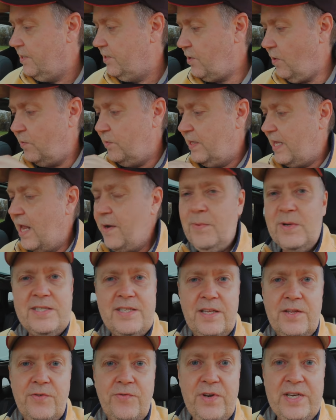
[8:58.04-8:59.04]
So that was
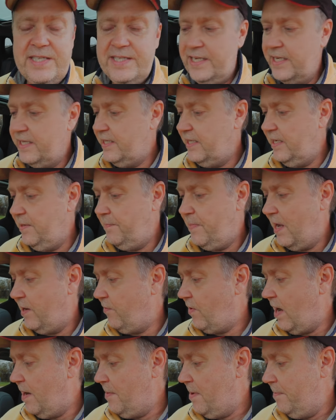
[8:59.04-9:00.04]
the 360
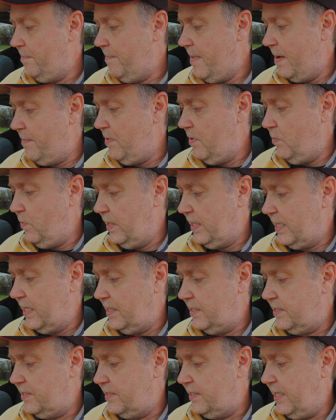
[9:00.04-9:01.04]
panorama. Maybe we
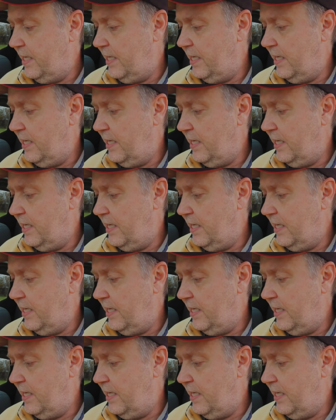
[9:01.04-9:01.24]
can see